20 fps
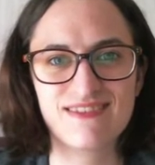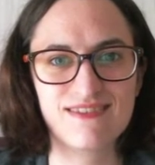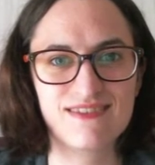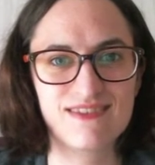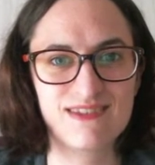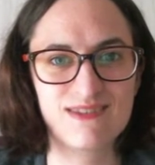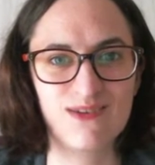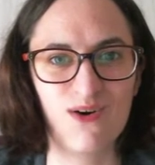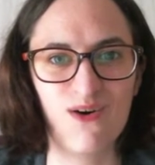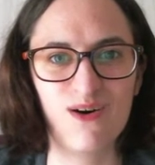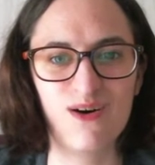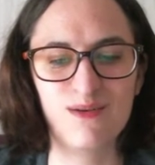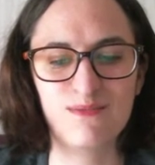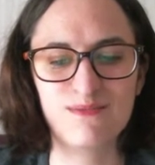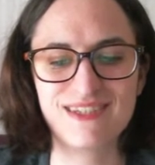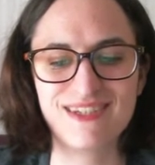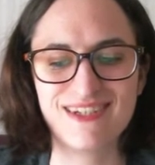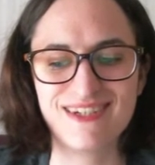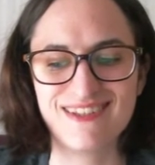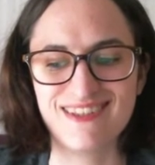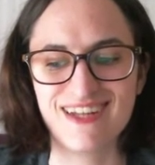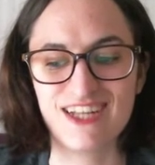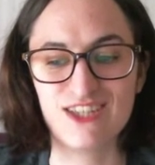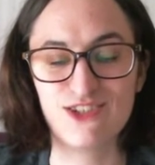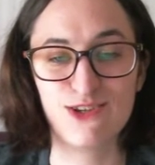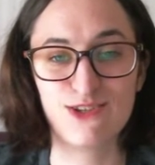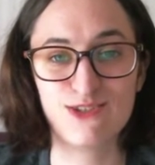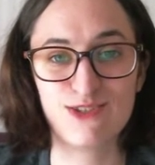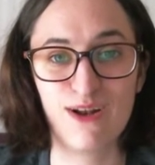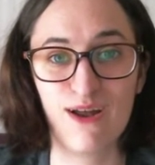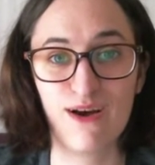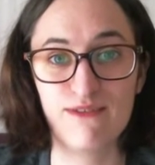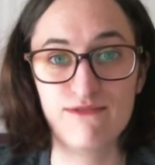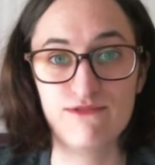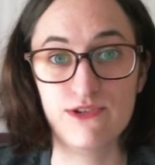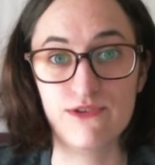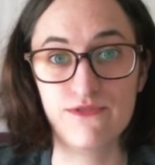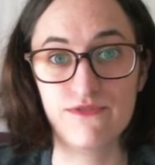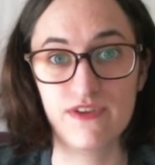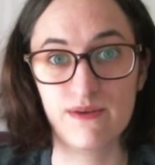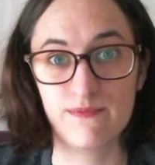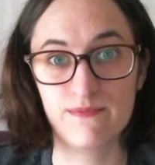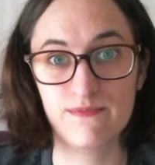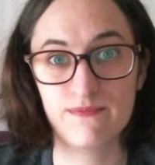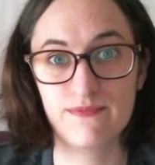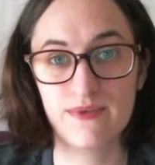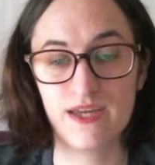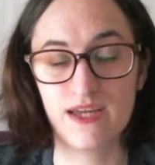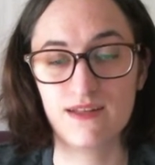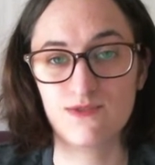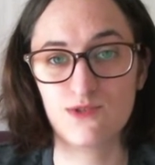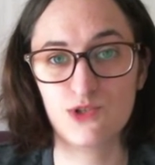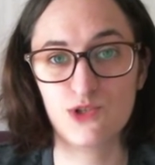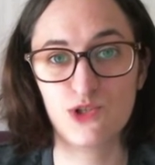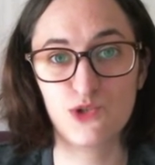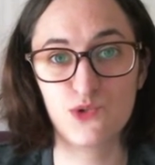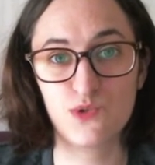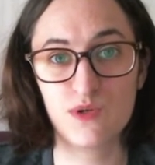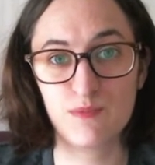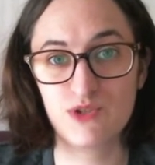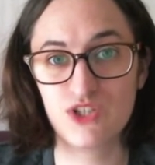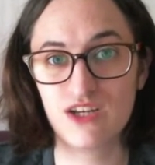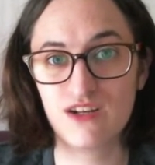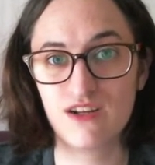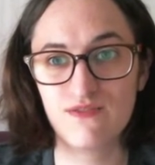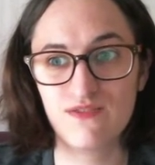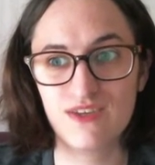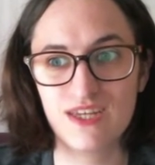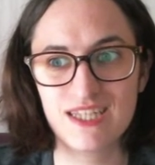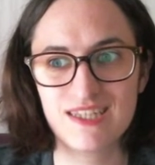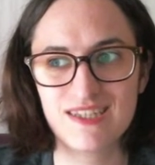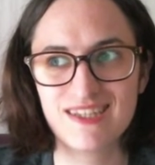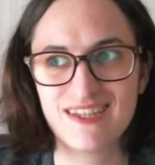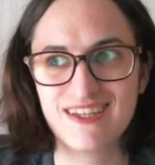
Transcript: storms, and I just love the theme and the description of it,